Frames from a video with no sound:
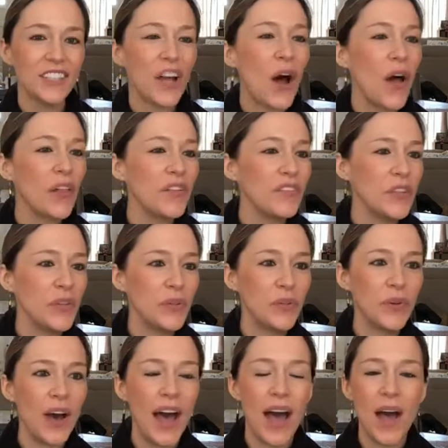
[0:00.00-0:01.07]
to all of
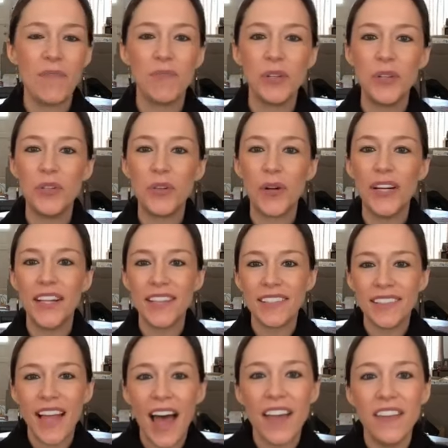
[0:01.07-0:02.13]
you who joined us
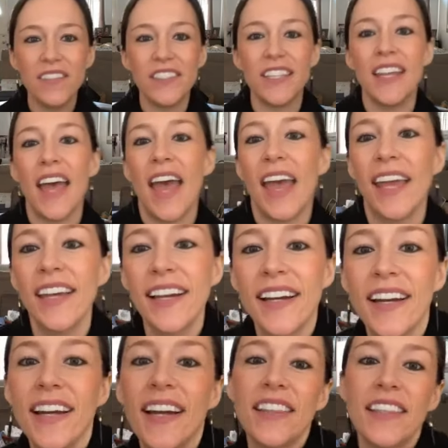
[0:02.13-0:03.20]
live today.
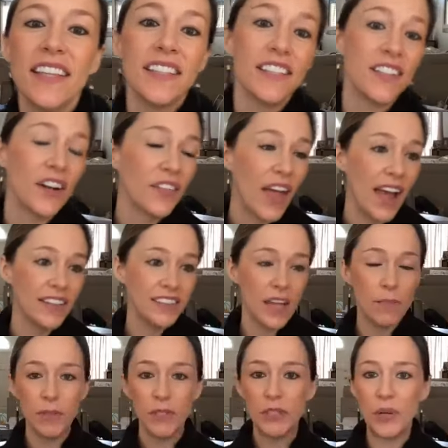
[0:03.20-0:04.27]
This is our last
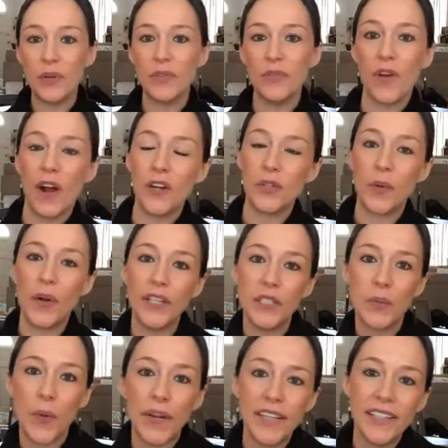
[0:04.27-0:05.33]
episode of our
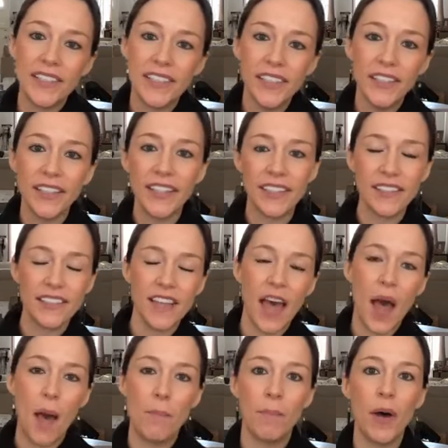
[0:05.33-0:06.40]
2020 series,
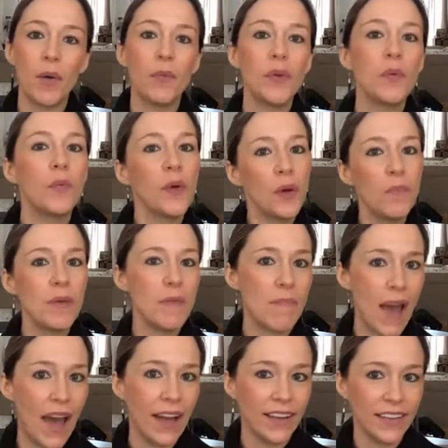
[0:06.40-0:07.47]
but we will be
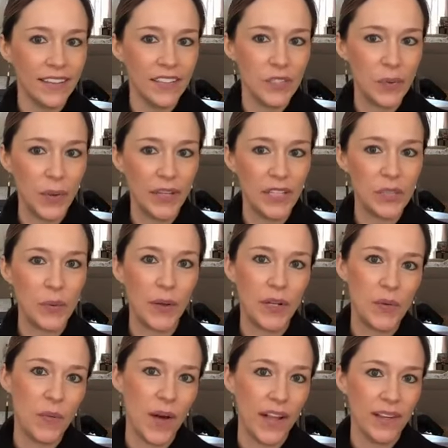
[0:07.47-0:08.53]
back in
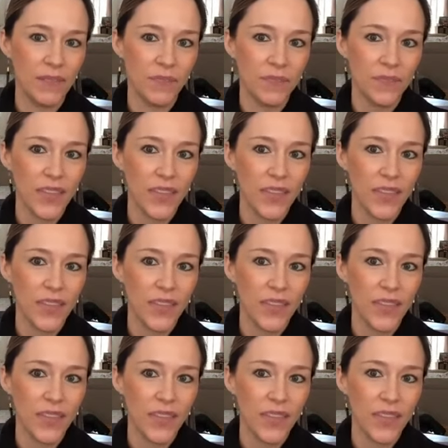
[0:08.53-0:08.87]
2021